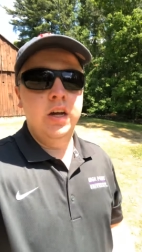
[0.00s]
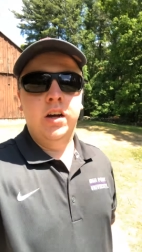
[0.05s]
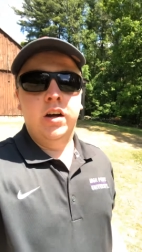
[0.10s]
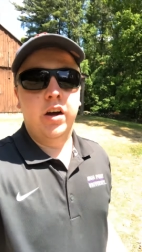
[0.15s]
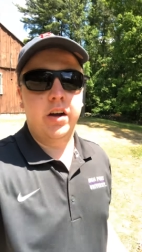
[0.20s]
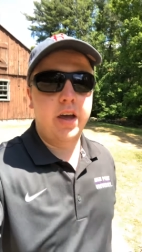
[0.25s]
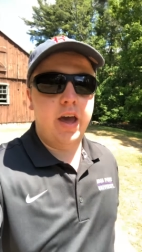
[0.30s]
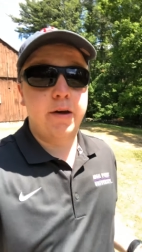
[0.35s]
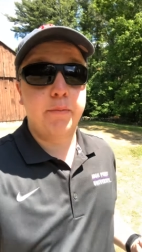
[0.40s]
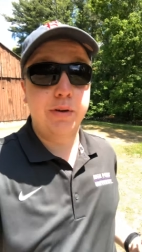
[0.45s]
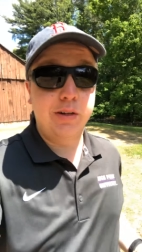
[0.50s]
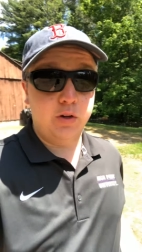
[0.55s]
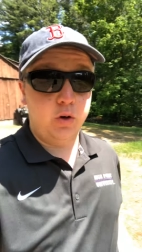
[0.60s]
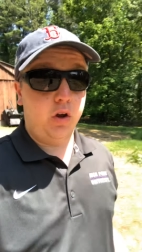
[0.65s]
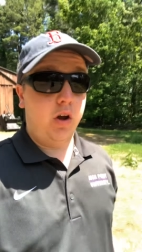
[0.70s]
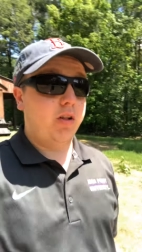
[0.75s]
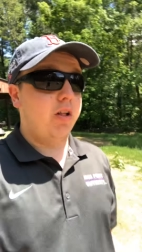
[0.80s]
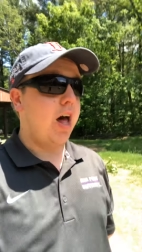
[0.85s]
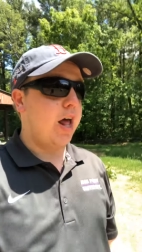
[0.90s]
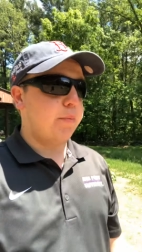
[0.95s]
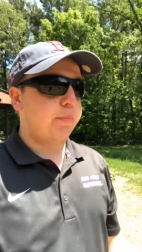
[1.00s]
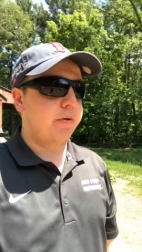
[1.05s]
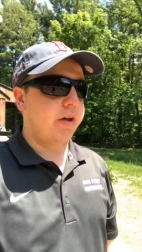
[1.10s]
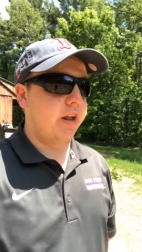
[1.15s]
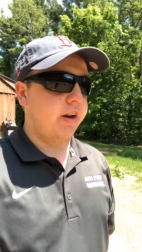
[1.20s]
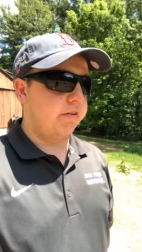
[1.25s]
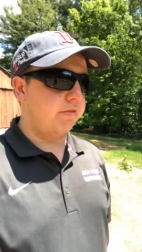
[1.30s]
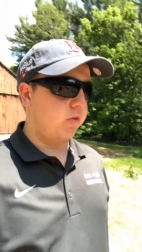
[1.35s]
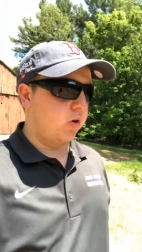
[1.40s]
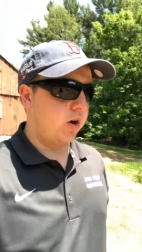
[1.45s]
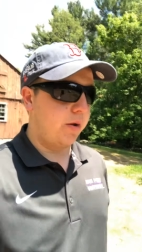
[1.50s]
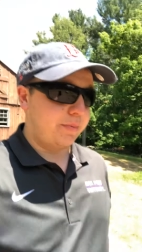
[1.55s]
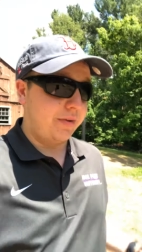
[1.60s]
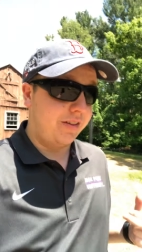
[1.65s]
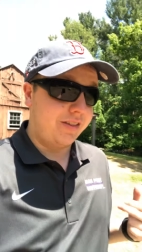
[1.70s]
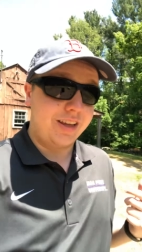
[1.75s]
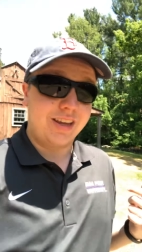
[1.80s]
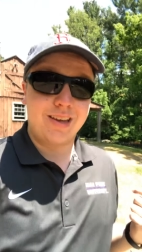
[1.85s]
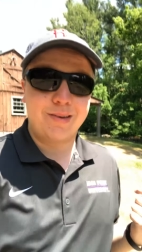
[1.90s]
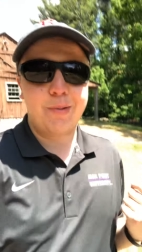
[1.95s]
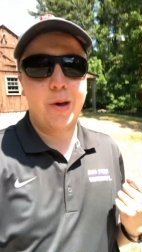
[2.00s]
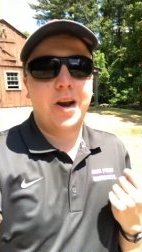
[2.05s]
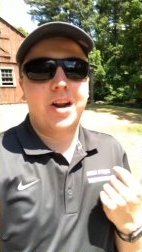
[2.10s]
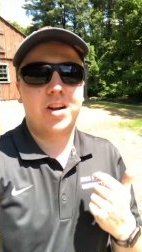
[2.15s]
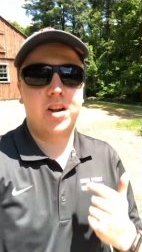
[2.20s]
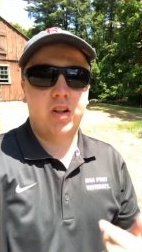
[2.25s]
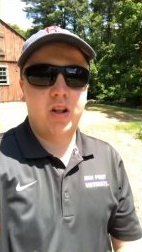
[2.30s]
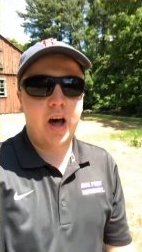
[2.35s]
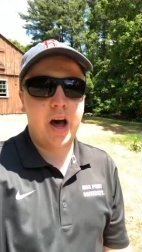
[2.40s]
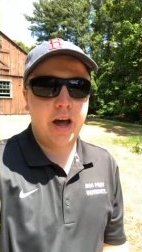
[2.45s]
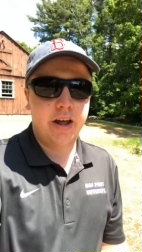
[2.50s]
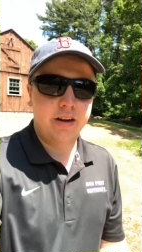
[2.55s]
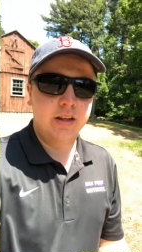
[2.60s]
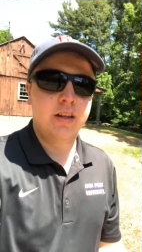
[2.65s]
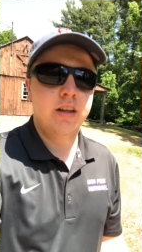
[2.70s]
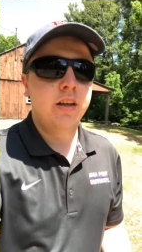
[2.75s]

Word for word: Okay, I've been doing a lot of planning for it. I've been thinking about it a lot.